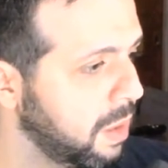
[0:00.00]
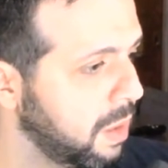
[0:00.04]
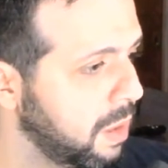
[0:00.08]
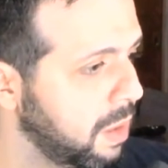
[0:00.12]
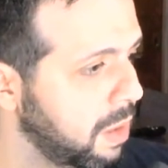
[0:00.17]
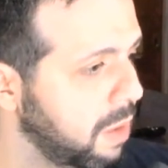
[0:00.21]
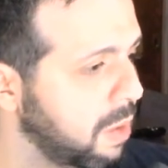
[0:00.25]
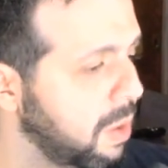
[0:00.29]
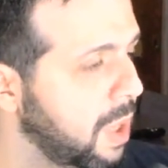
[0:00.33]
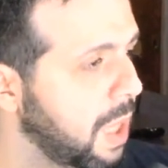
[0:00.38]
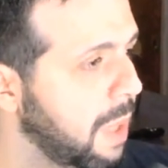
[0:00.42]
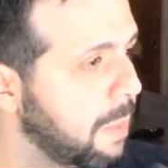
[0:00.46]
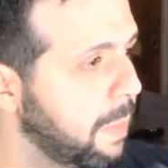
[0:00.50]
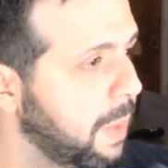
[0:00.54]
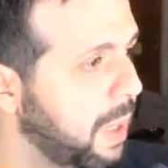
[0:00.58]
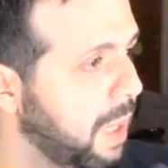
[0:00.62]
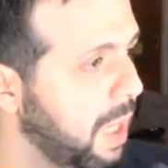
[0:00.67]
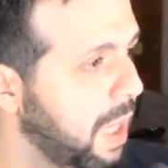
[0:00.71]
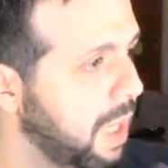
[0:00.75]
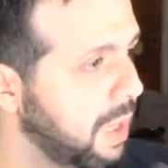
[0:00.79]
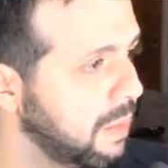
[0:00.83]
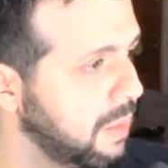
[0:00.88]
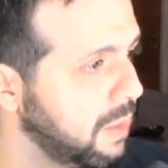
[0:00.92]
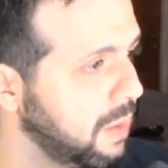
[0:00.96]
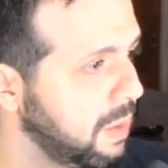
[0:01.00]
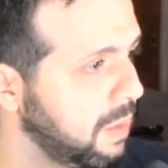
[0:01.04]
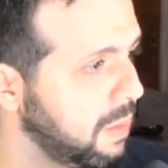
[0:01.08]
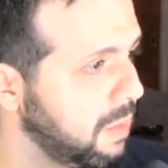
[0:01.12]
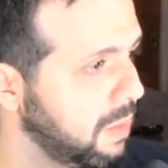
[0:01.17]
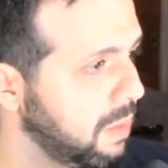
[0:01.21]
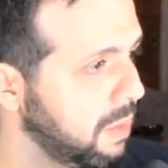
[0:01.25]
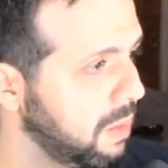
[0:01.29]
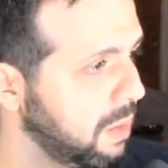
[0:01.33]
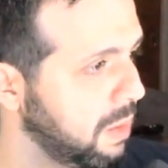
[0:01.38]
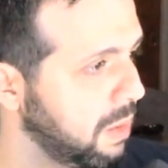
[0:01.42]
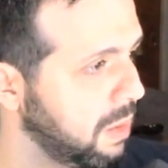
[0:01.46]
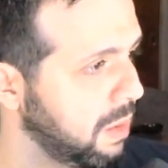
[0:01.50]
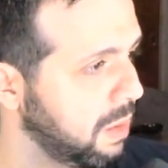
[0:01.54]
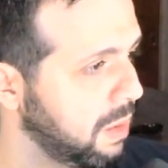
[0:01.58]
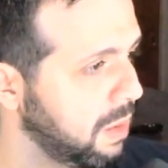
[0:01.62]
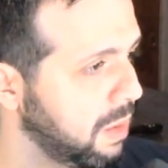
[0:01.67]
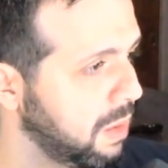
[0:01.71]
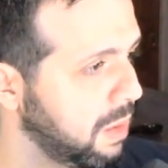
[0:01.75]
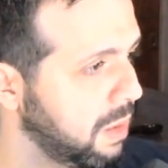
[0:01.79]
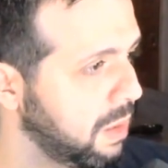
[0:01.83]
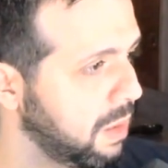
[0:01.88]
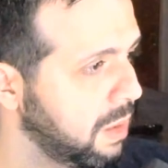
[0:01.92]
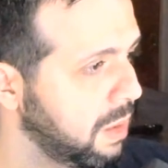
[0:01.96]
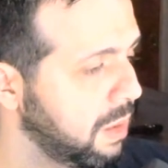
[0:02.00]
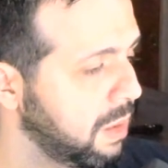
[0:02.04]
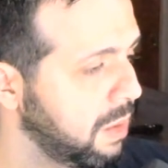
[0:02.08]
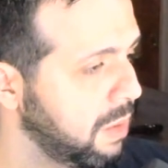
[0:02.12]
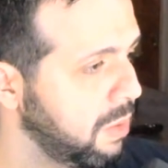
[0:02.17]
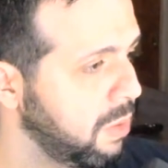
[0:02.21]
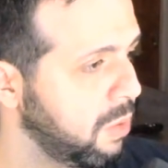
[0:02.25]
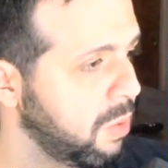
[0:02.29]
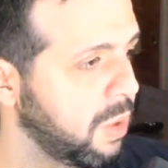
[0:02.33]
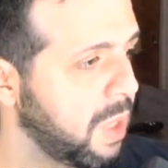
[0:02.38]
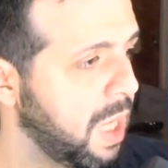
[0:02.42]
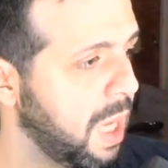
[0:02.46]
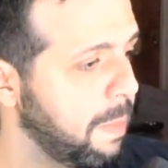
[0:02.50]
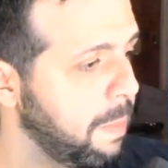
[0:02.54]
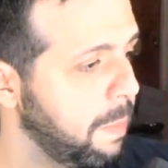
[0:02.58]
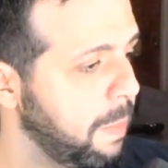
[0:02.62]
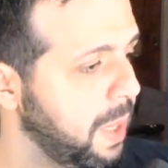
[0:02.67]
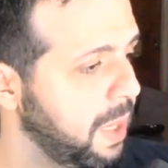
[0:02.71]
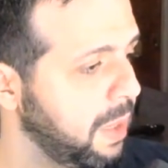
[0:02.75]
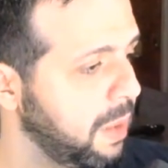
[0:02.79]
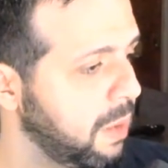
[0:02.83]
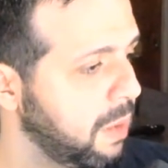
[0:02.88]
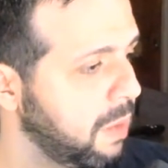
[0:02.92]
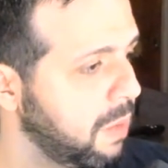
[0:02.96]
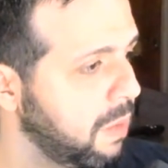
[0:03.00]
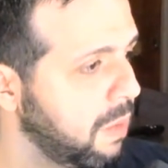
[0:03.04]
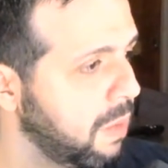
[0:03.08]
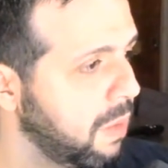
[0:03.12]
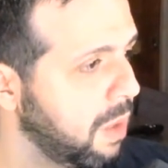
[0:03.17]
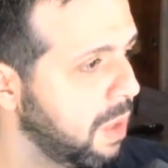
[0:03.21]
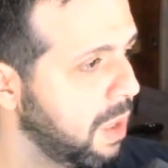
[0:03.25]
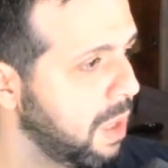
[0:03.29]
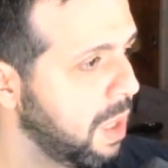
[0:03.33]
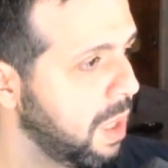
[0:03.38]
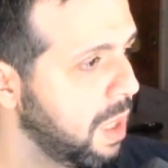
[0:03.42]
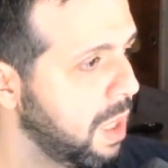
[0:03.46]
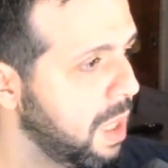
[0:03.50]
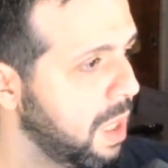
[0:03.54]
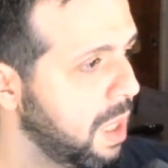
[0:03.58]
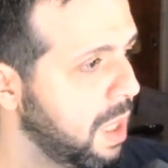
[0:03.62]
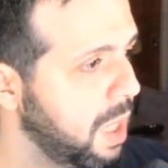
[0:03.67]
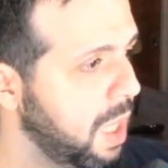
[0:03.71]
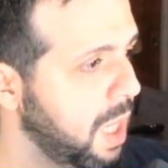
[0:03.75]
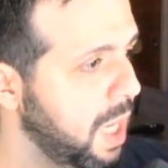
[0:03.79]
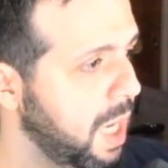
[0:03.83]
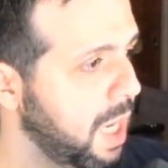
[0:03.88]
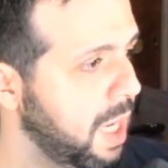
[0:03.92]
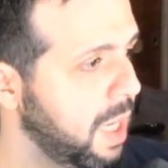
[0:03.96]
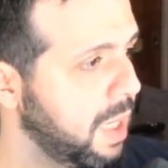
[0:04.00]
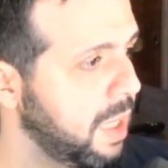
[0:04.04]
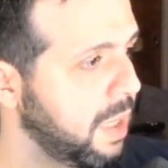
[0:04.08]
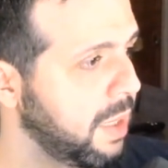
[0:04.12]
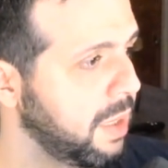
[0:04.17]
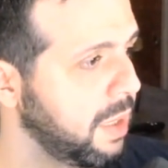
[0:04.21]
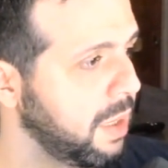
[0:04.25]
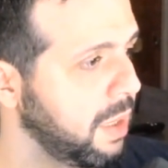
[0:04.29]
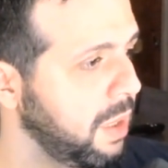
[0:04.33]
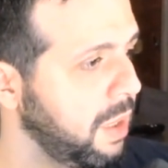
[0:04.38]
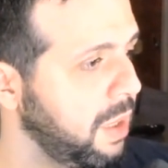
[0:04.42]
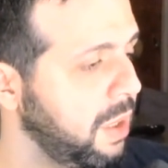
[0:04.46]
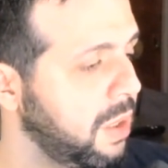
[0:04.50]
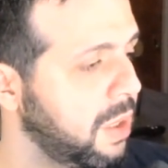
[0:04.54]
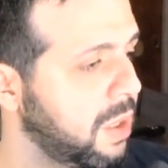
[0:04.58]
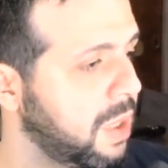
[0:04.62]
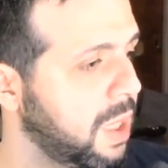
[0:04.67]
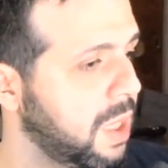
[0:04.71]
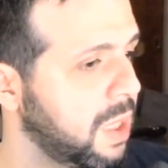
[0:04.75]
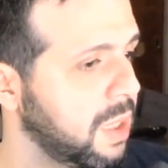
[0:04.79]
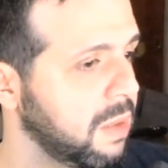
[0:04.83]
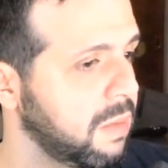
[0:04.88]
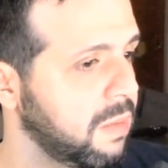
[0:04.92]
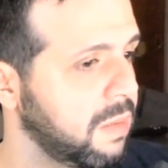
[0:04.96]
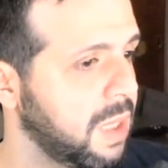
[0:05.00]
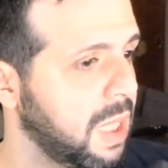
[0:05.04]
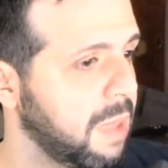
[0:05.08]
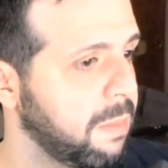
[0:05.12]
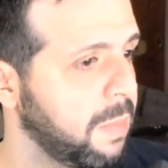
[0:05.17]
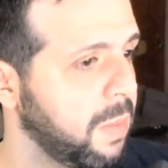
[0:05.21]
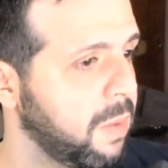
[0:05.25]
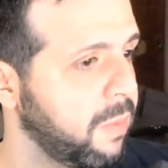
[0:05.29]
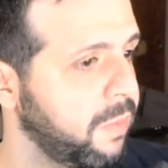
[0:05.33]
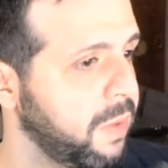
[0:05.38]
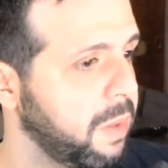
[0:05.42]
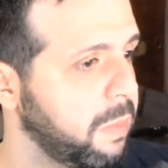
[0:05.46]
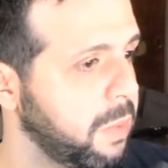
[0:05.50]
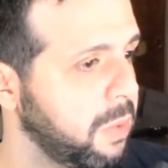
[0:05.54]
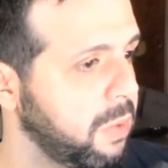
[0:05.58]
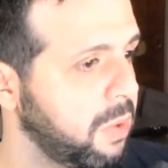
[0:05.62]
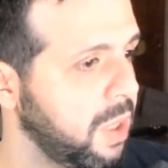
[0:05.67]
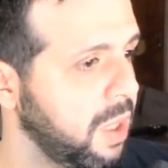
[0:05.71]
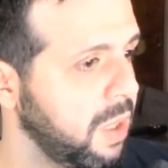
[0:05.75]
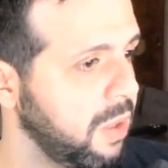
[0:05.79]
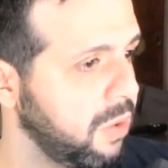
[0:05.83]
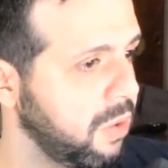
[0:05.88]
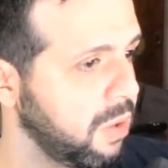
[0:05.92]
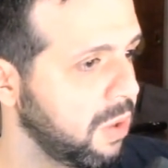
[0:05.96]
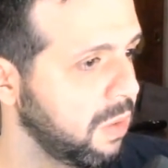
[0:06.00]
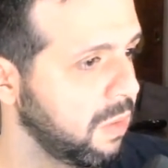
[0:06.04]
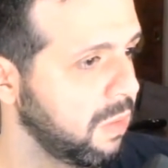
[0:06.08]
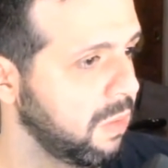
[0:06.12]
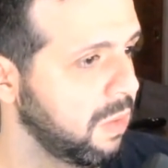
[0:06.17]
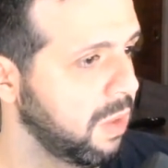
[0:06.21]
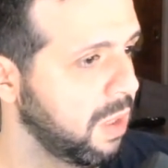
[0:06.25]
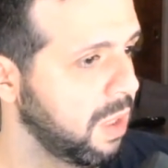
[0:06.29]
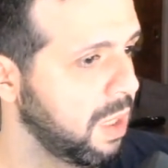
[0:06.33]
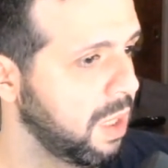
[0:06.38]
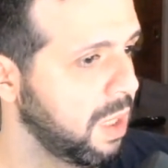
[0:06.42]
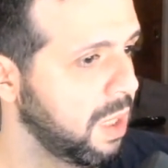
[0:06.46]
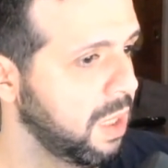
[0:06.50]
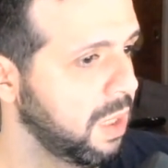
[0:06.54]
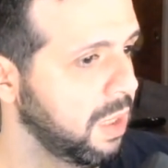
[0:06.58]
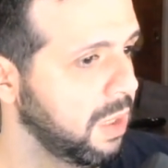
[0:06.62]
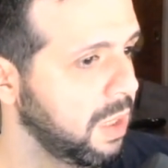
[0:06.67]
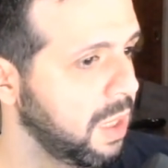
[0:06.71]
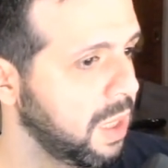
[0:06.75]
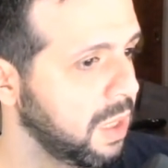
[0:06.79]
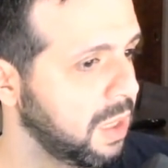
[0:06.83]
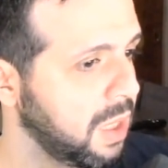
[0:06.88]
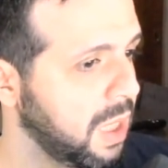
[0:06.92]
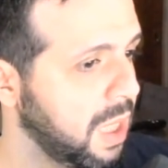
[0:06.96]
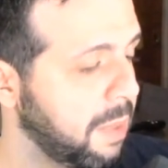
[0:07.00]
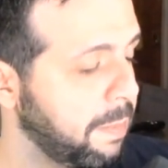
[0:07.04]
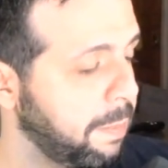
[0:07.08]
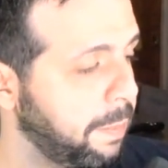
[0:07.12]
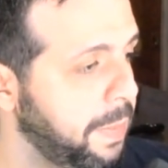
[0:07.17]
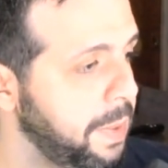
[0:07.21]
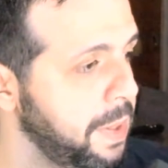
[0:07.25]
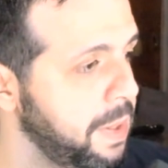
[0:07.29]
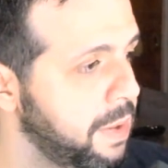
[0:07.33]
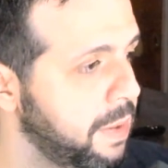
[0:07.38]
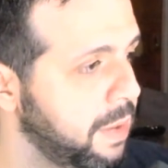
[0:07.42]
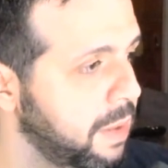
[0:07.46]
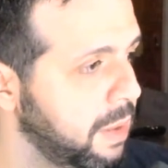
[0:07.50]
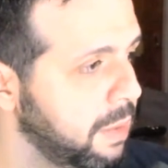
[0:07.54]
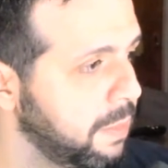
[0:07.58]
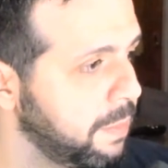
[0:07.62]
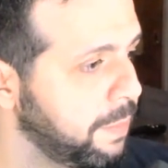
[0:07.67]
you have classes, you have methods, and here are some of the mutations that appear.